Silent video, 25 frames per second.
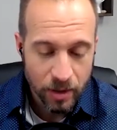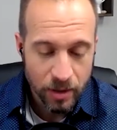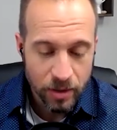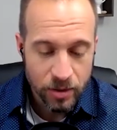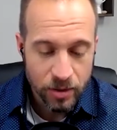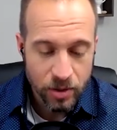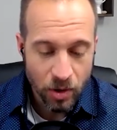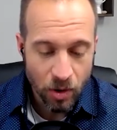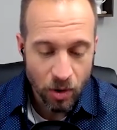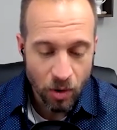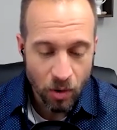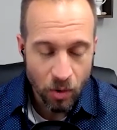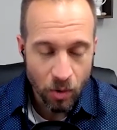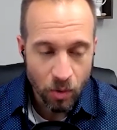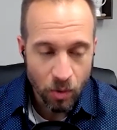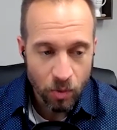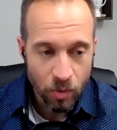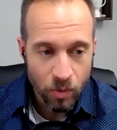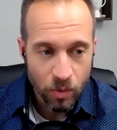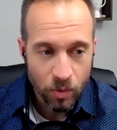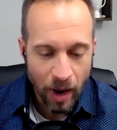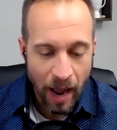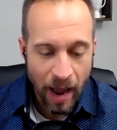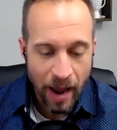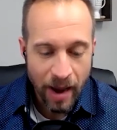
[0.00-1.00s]

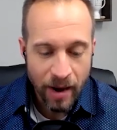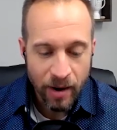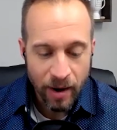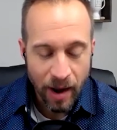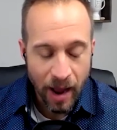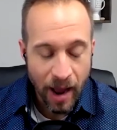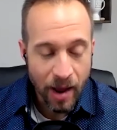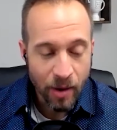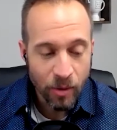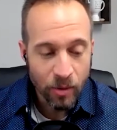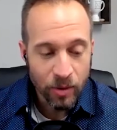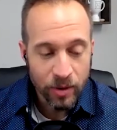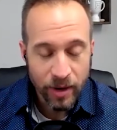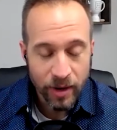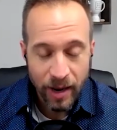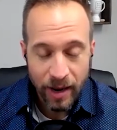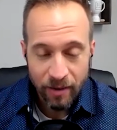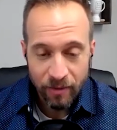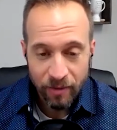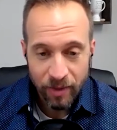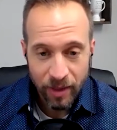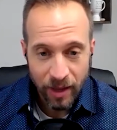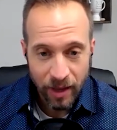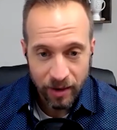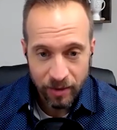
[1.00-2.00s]
So I would
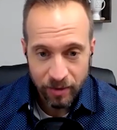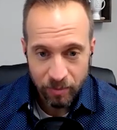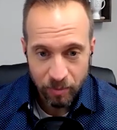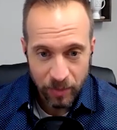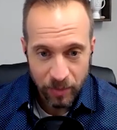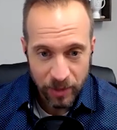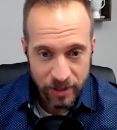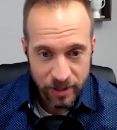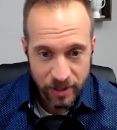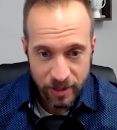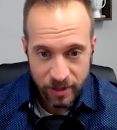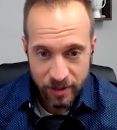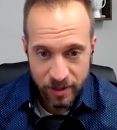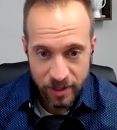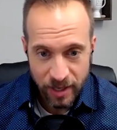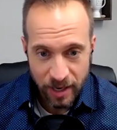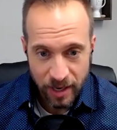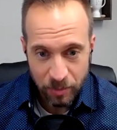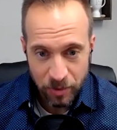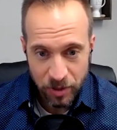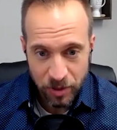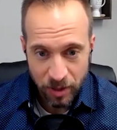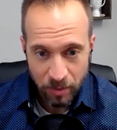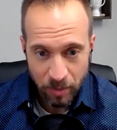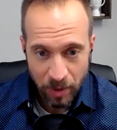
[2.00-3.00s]
have that
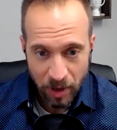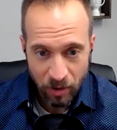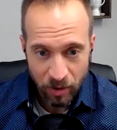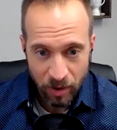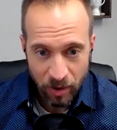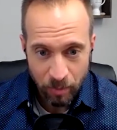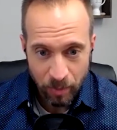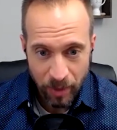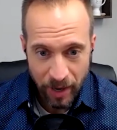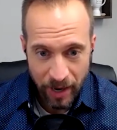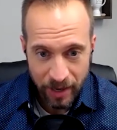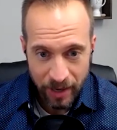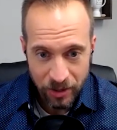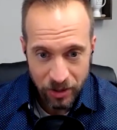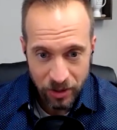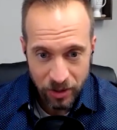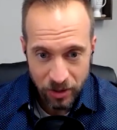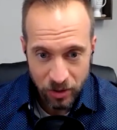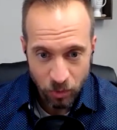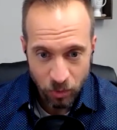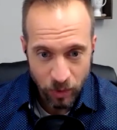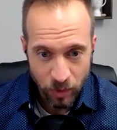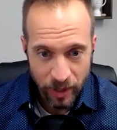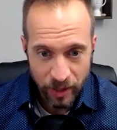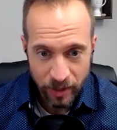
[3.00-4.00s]
misconception about compassion
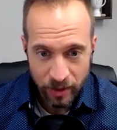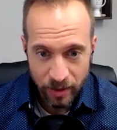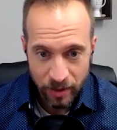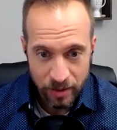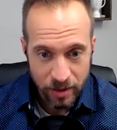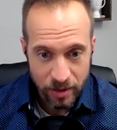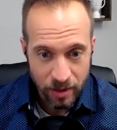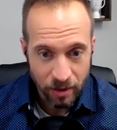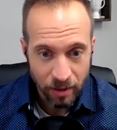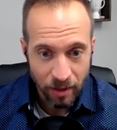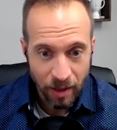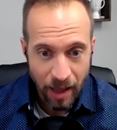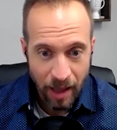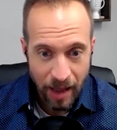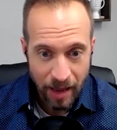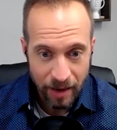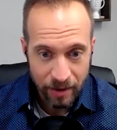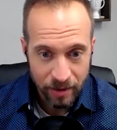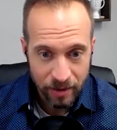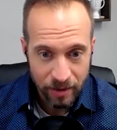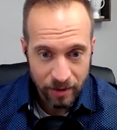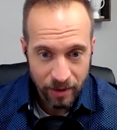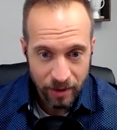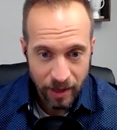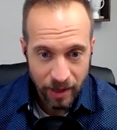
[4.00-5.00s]
as weakness a
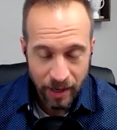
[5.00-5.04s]
lot.